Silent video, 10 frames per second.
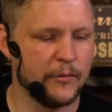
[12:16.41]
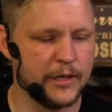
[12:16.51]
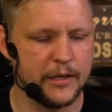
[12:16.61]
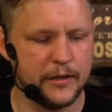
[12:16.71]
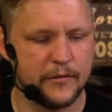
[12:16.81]
We
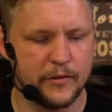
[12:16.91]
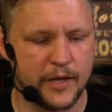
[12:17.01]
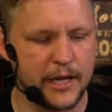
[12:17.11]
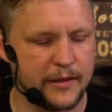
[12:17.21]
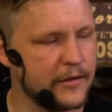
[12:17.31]
didn't
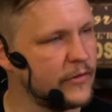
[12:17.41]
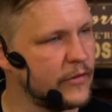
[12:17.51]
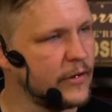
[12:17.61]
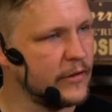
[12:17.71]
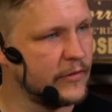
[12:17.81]
take
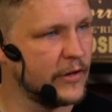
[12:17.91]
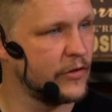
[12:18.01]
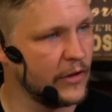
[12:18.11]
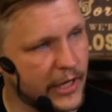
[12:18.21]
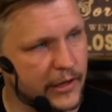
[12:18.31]
this
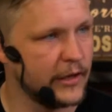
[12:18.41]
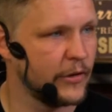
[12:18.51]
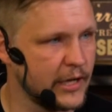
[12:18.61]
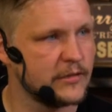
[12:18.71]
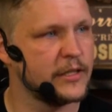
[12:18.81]
decision lightly or
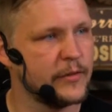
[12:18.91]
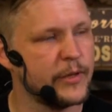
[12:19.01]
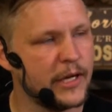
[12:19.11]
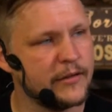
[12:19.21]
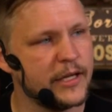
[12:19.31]
hastily,
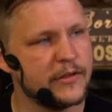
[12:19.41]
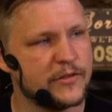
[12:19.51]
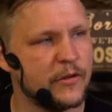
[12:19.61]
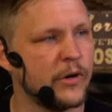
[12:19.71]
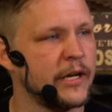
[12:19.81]
but I think it's
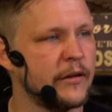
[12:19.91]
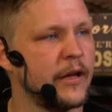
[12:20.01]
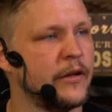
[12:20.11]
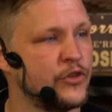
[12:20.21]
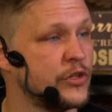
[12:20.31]
the right
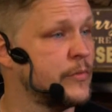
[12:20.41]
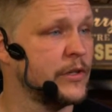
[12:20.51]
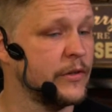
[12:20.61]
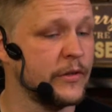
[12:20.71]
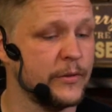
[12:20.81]
adjustment
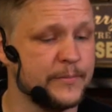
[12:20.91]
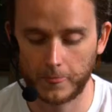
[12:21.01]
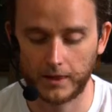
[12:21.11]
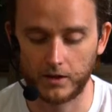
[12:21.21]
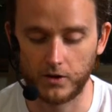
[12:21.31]
to do.
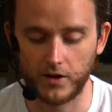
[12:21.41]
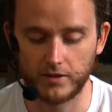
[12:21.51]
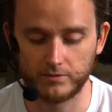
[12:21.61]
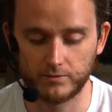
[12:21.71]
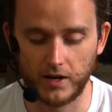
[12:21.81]
All right,
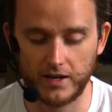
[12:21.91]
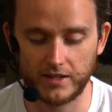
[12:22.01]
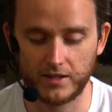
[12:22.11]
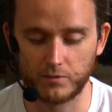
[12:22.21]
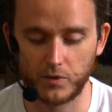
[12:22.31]
and
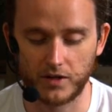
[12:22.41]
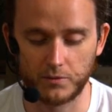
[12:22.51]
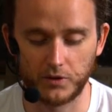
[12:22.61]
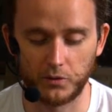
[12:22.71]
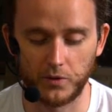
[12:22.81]
again,
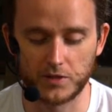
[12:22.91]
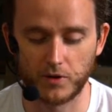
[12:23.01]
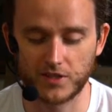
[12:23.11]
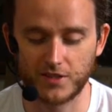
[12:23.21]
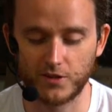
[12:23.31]
we'll always
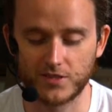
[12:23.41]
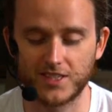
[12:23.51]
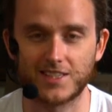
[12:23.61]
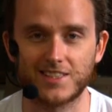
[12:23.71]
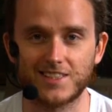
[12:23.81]
monitor those
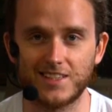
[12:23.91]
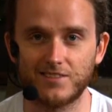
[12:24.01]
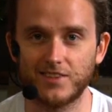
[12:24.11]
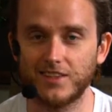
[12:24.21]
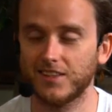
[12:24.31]
things to see if
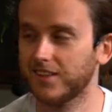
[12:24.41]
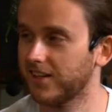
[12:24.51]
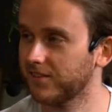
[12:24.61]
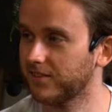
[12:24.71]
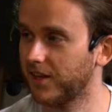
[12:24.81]

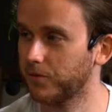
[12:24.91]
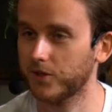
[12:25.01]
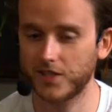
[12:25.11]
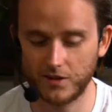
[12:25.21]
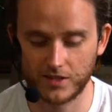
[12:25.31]
that
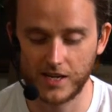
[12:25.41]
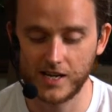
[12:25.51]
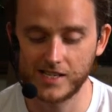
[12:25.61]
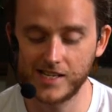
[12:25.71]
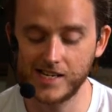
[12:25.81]
works out.
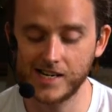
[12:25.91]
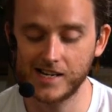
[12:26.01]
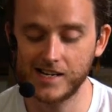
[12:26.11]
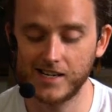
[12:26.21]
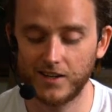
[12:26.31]

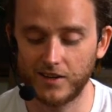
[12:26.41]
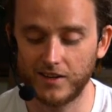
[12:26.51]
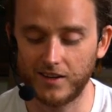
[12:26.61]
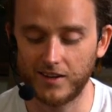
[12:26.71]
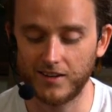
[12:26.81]

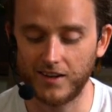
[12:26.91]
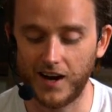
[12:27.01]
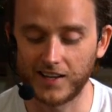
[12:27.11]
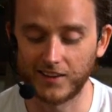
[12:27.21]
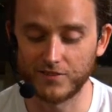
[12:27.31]

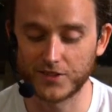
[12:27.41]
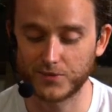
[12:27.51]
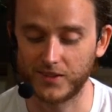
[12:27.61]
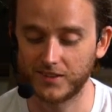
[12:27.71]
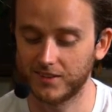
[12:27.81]
I love this one.